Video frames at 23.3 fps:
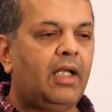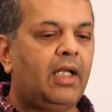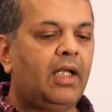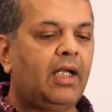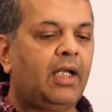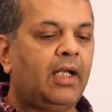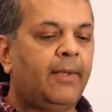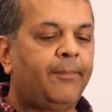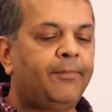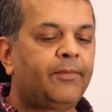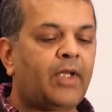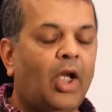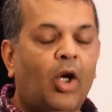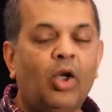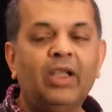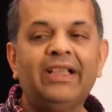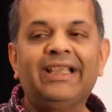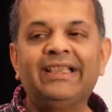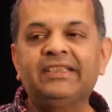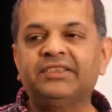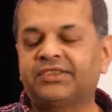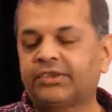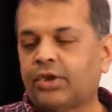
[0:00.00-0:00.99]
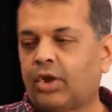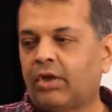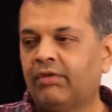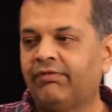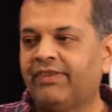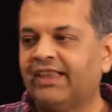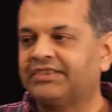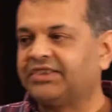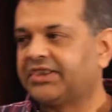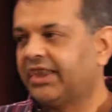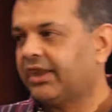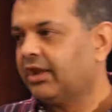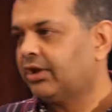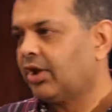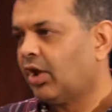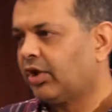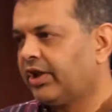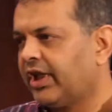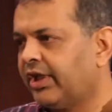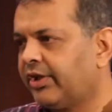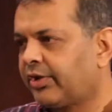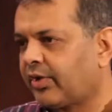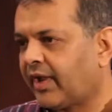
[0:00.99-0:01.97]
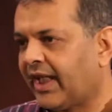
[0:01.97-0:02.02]
Um, all these conflicts in the
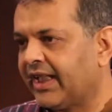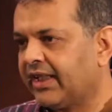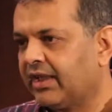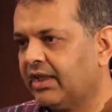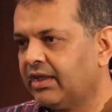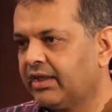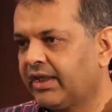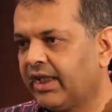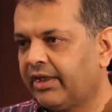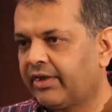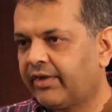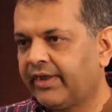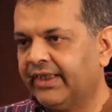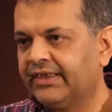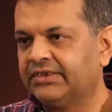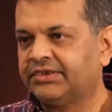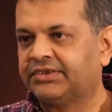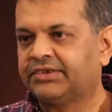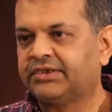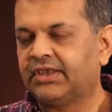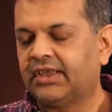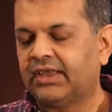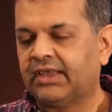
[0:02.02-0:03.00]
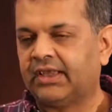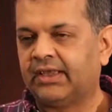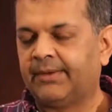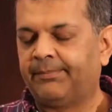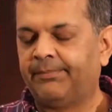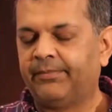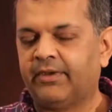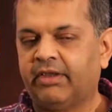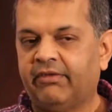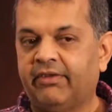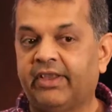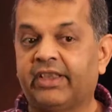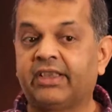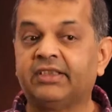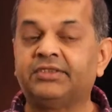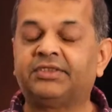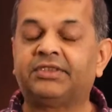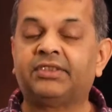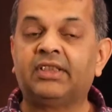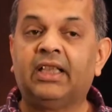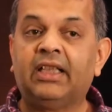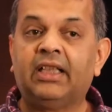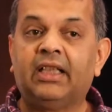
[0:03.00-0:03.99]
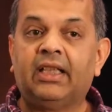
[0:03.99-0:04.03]
Northern Triangle countries, um, which is
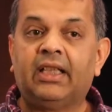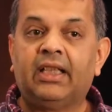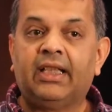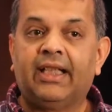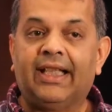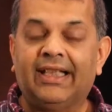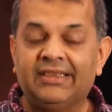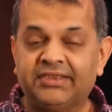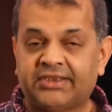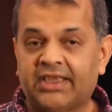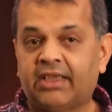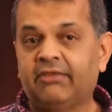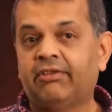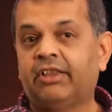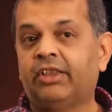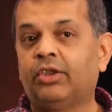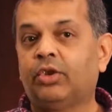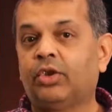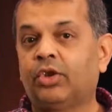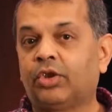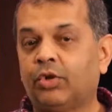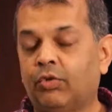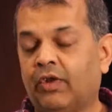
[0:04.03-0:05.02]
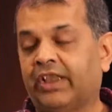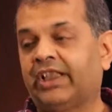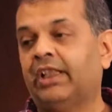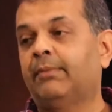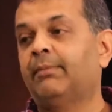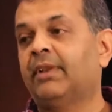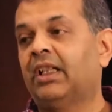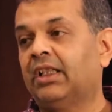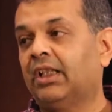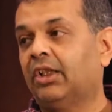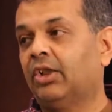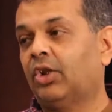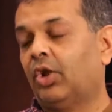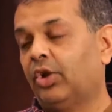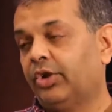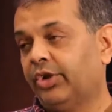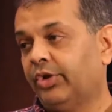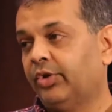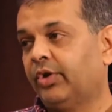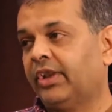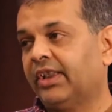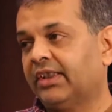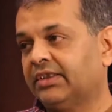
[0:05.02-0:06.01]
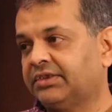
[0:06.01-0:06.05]
El Salvador, Guatemala,
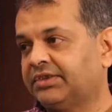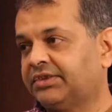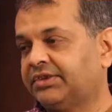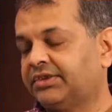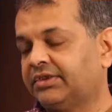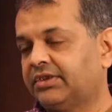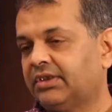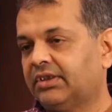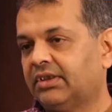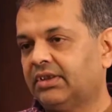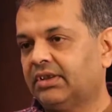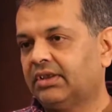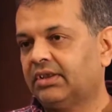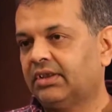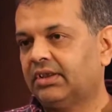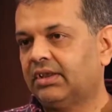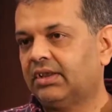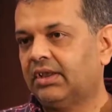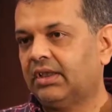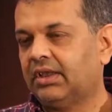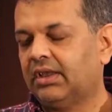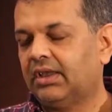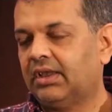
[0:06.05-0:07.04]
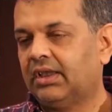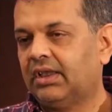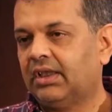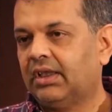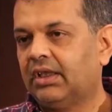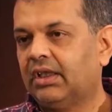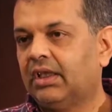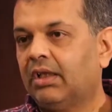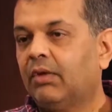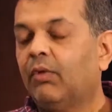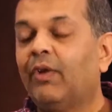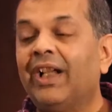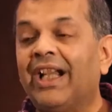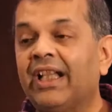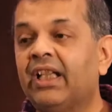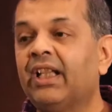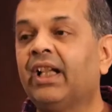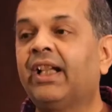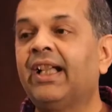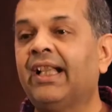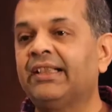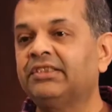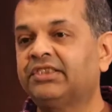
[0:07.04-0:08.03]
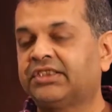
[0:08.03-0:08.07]
Honduras, where are
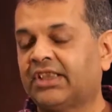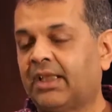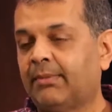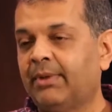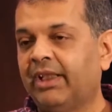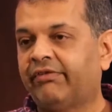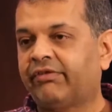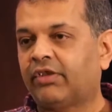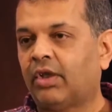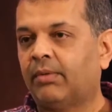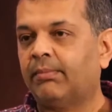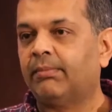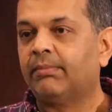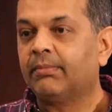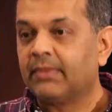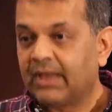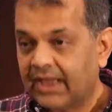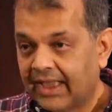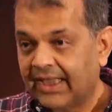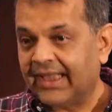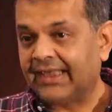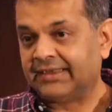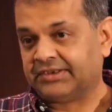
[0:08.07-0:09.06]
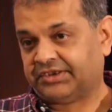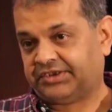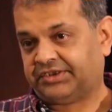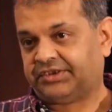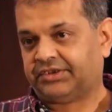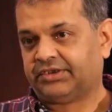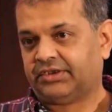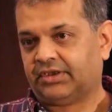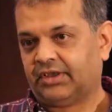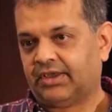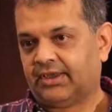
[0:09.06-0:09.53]
the guns coming from? Us.